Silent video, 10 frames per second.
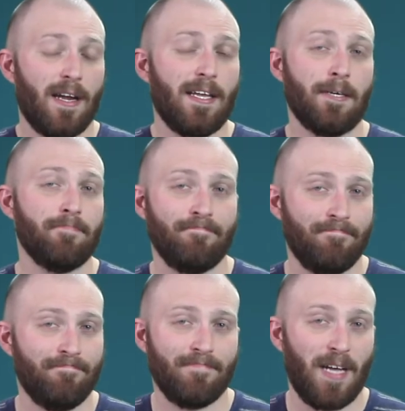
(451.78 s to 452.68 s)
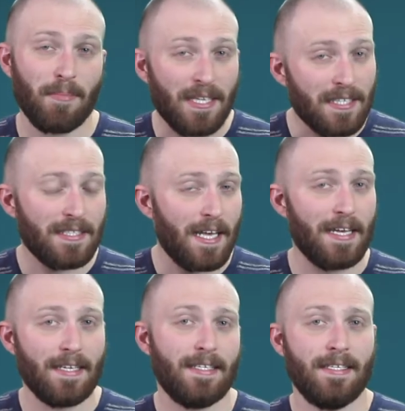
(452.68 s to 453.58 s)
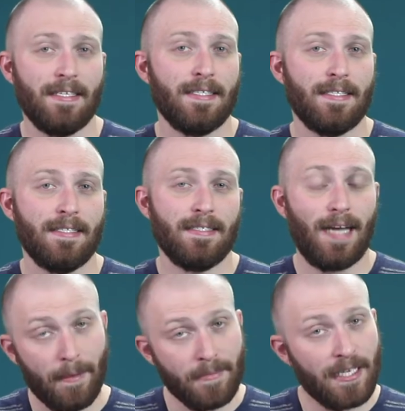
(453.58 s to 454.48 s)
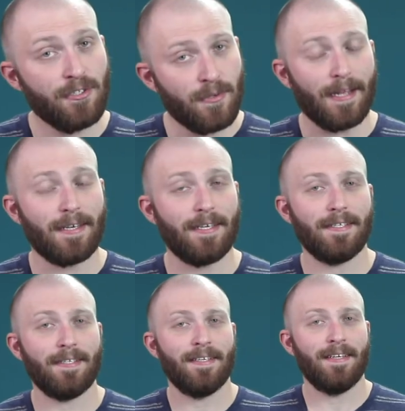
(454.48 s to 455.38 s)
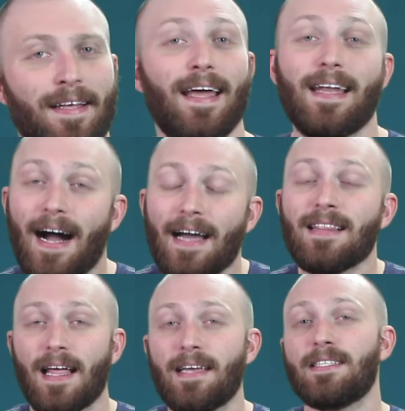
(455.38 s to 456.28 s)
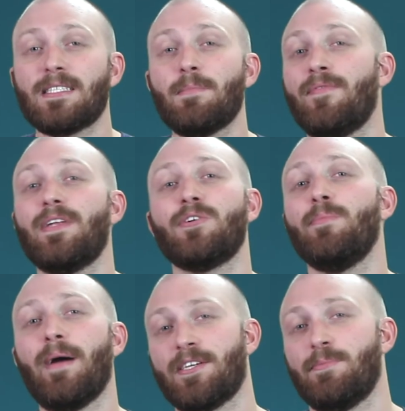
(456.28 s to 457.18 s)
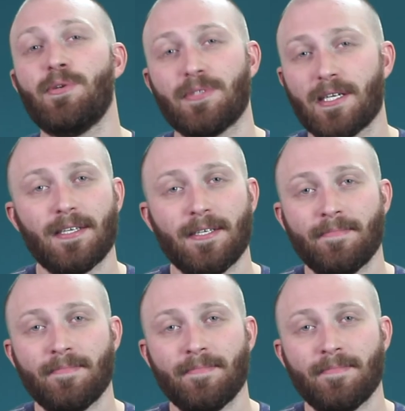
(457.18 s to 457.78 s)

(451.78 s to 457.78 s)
I am. I'm gonna say it. I'm Dan Drake, and I like some of Nickelback's music,